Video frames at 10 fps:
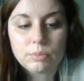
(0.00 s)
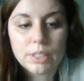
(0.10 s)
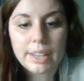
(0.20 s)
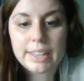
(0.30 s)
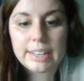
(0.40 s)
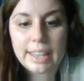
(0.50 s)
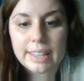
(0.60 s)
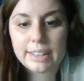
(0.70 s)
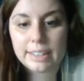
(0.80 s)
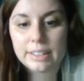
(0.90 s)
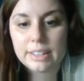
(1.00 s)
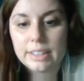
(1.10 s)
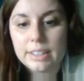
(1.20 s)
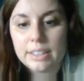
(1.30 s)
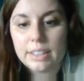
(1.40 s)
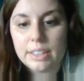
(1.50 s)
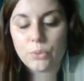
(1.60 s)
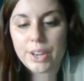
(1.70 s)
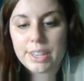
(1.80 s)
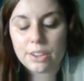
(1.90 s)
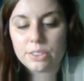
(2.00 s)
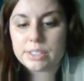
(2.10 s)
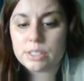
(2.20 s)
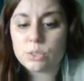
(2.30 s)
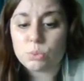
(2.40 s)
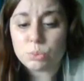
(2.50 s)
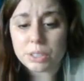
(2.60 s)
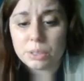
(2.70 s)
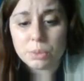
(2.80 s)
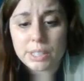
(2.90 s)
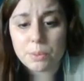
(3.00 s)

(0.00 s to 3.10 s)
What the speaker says: I can add it. Right here, this is really, really